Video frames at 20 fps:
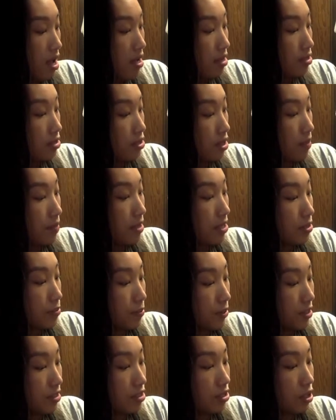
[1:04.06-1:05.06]
some
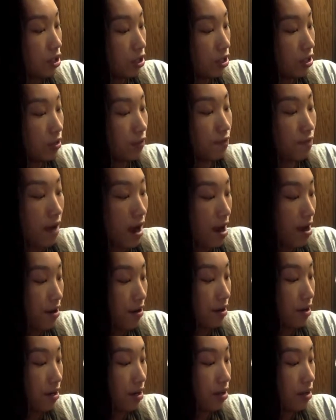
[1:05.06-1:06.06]
experiments turned
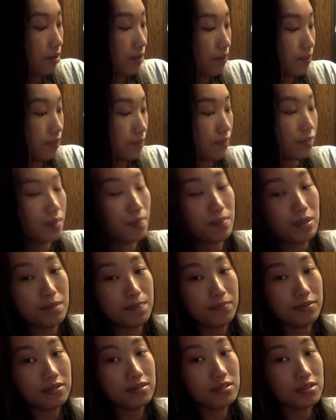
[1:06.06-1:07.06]
fiery.
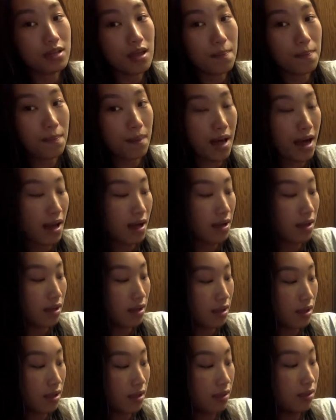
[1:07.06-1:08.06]
People sat back,
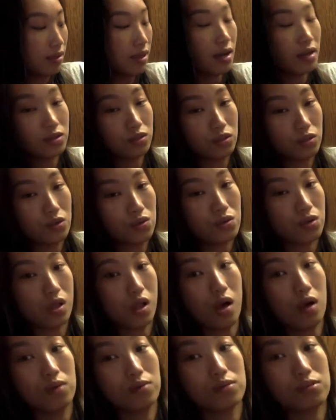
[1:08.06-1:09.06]
not too
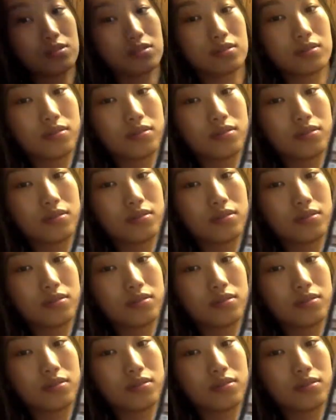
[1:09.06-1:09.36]
close.